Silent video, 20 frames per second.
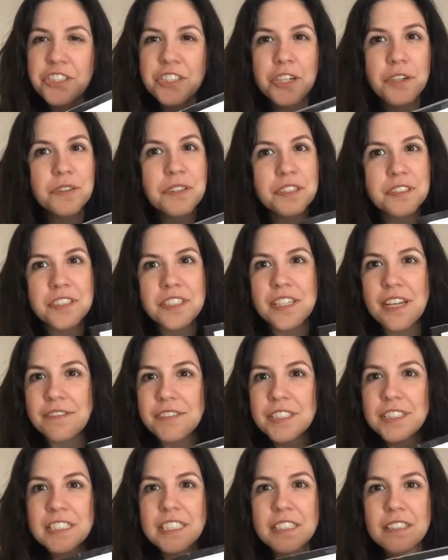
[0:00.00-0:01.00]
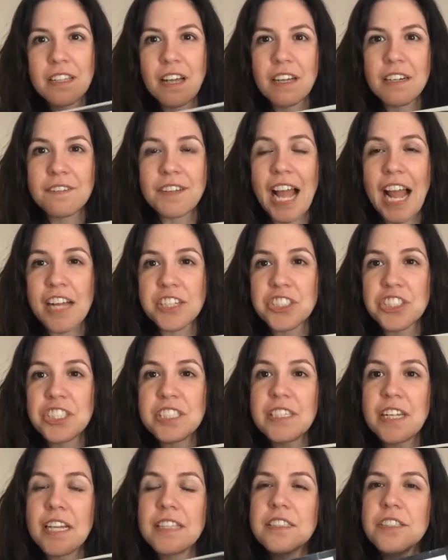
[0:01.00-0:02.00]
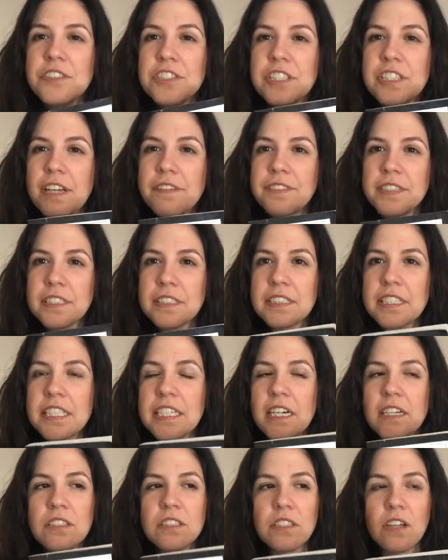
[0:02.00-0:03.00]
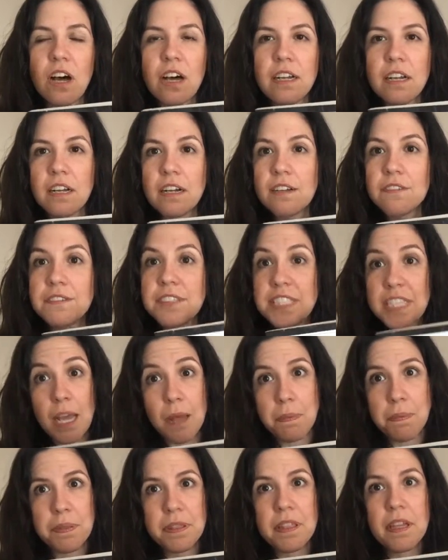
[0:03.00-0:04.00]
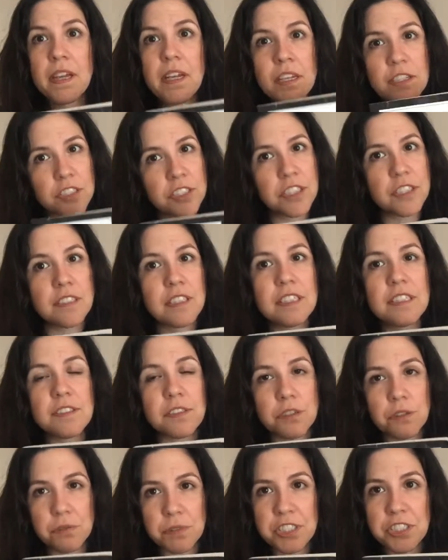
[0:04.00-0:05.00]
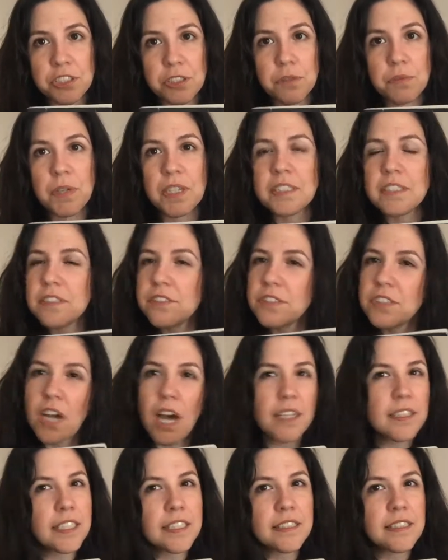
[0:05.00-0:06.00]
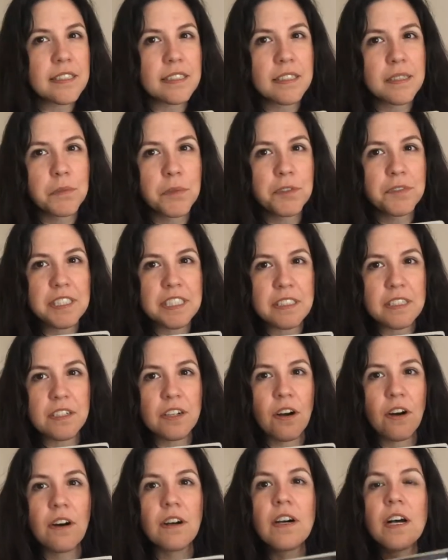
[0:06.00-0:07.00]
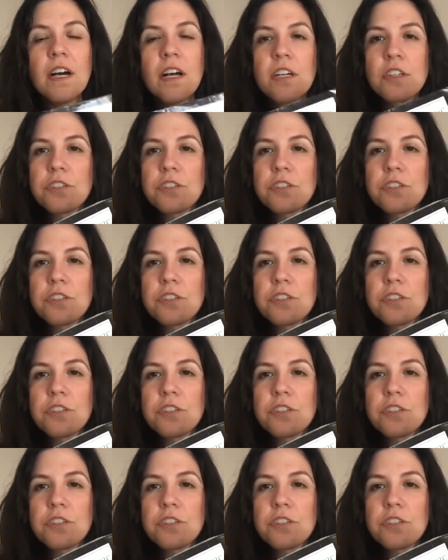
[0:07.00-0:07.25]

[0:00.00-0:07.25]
You know, there's definitely a lot of action and there's definitely a lot of depth to these original ones. They're not like Disney movies at all.